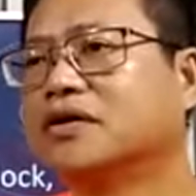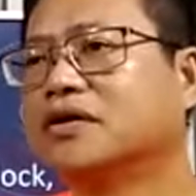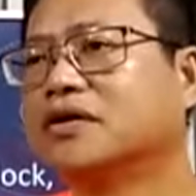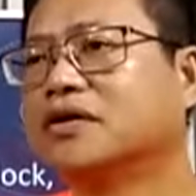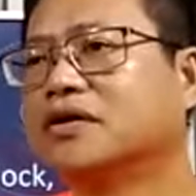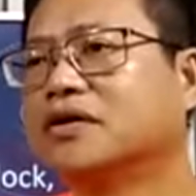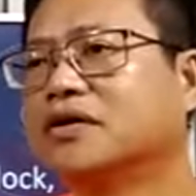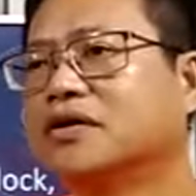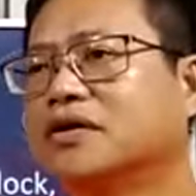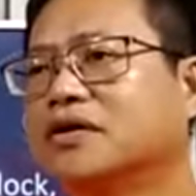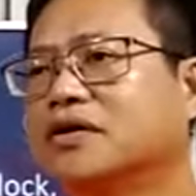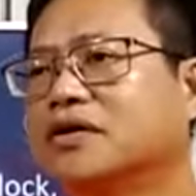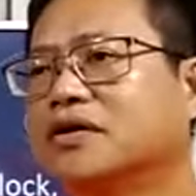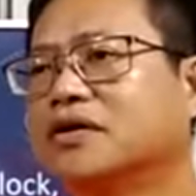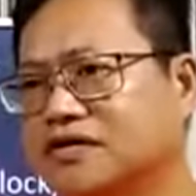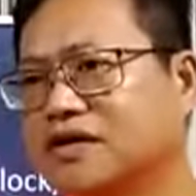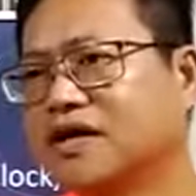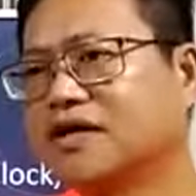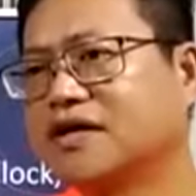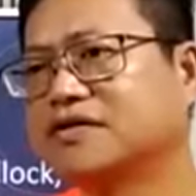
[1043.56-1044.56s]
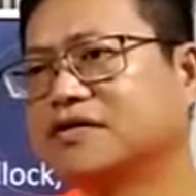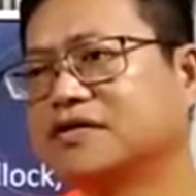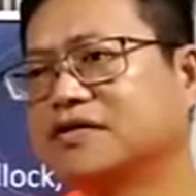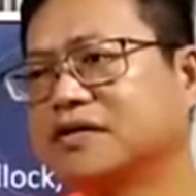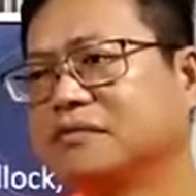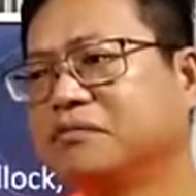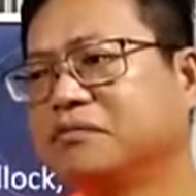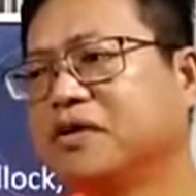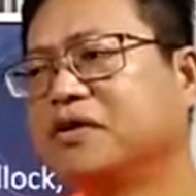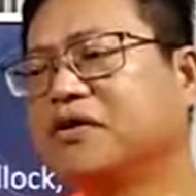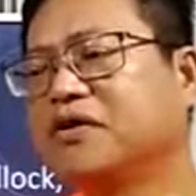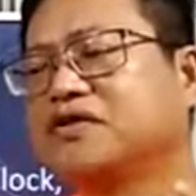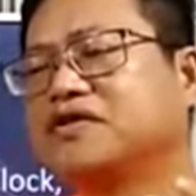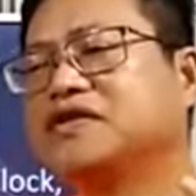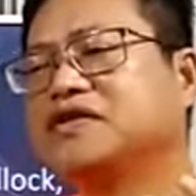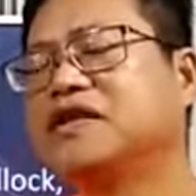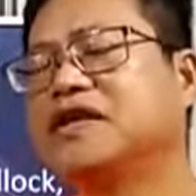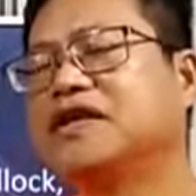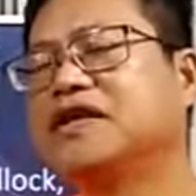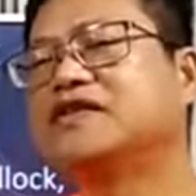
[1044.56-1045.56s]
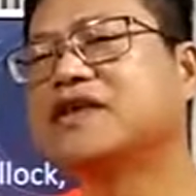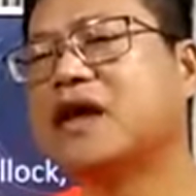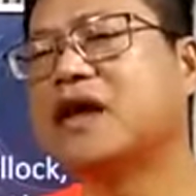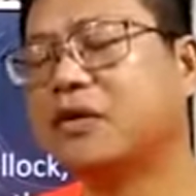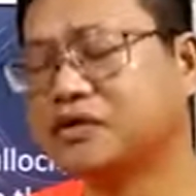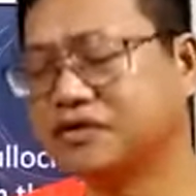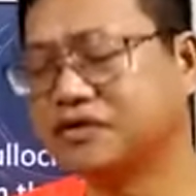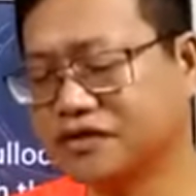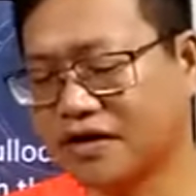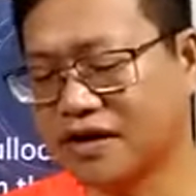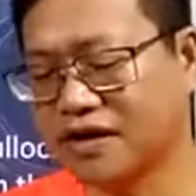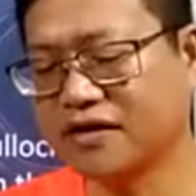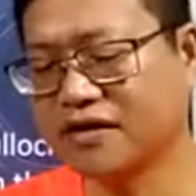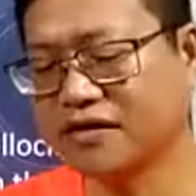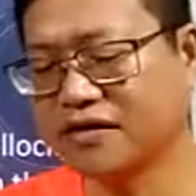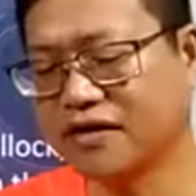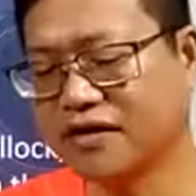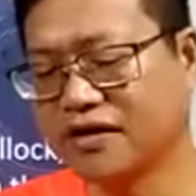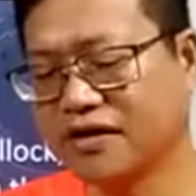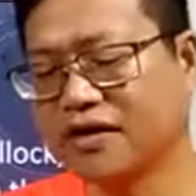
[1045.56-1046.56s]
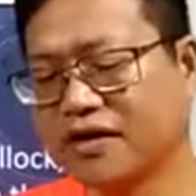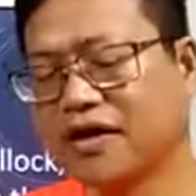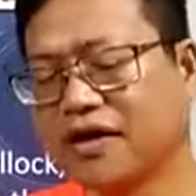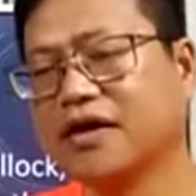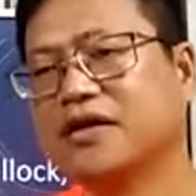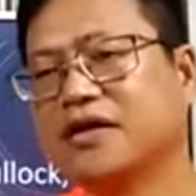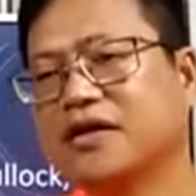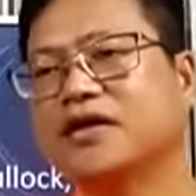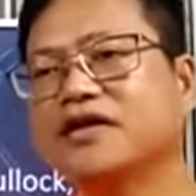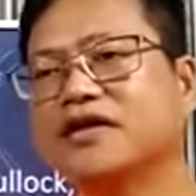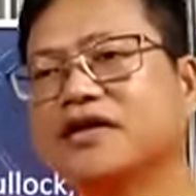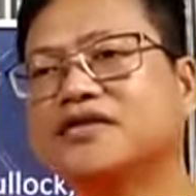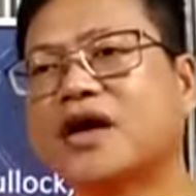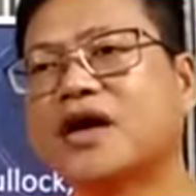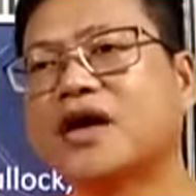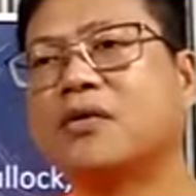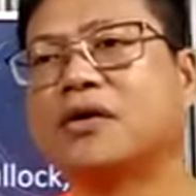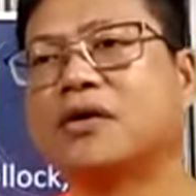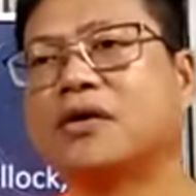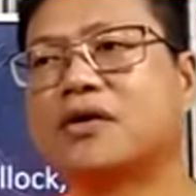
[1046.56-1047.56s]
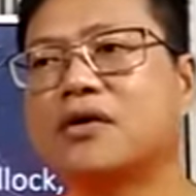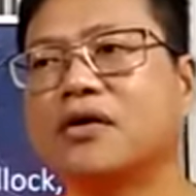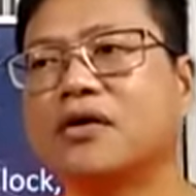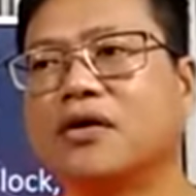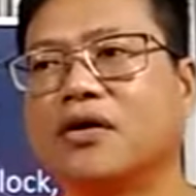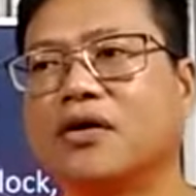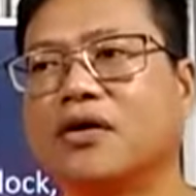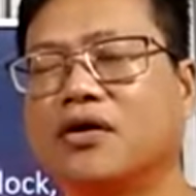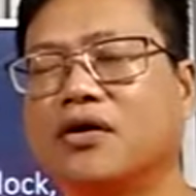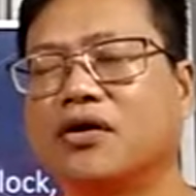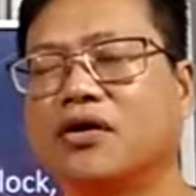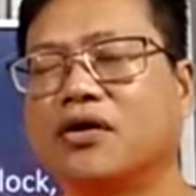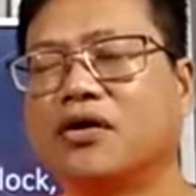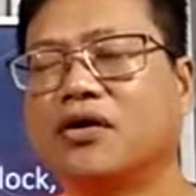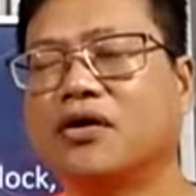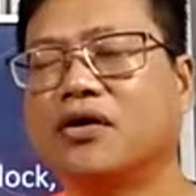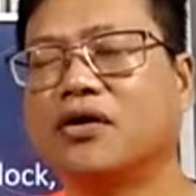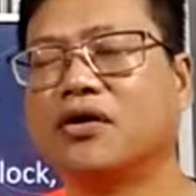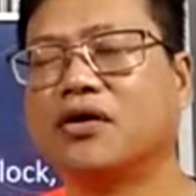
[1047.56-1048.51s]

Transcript: Jesus Christ, because He is our strength and He is our authority.